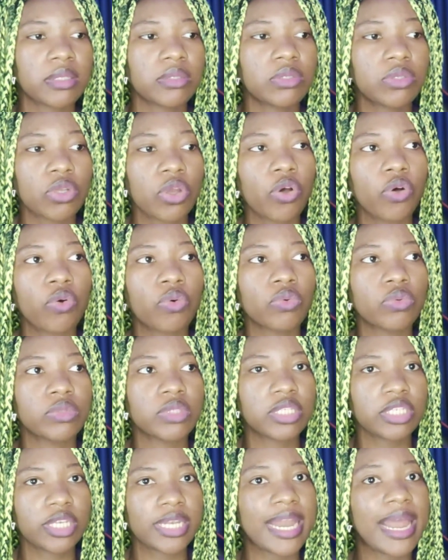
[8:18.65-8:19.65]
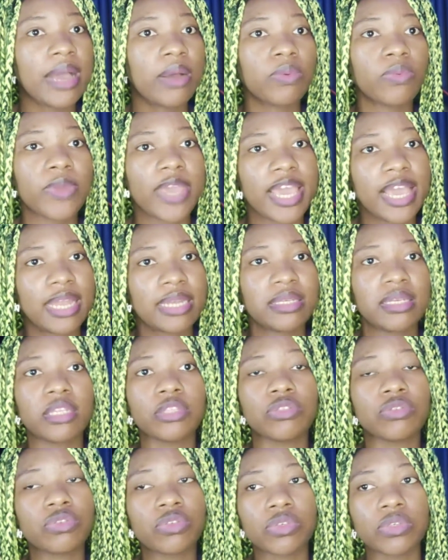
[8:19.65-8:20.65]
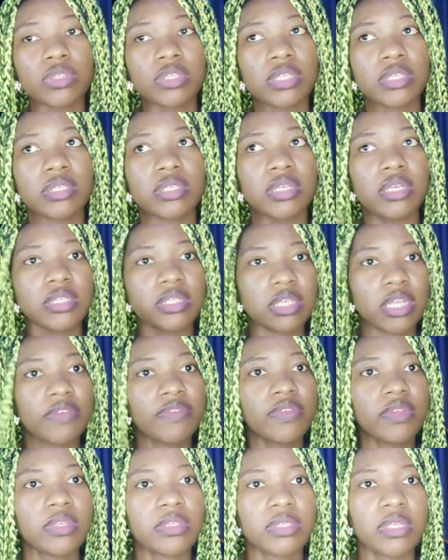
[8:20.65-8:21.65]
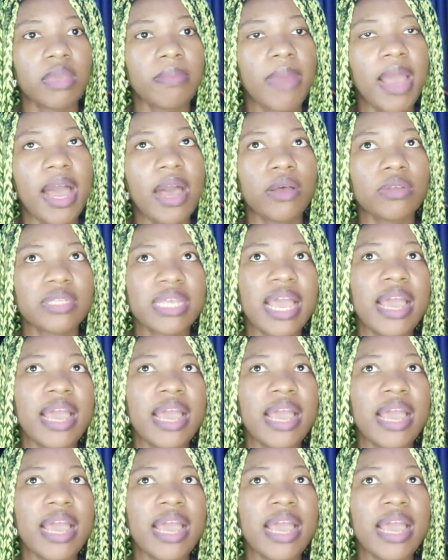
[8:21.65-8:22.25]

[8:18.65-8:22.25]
So now we had the two sisters living in the same house.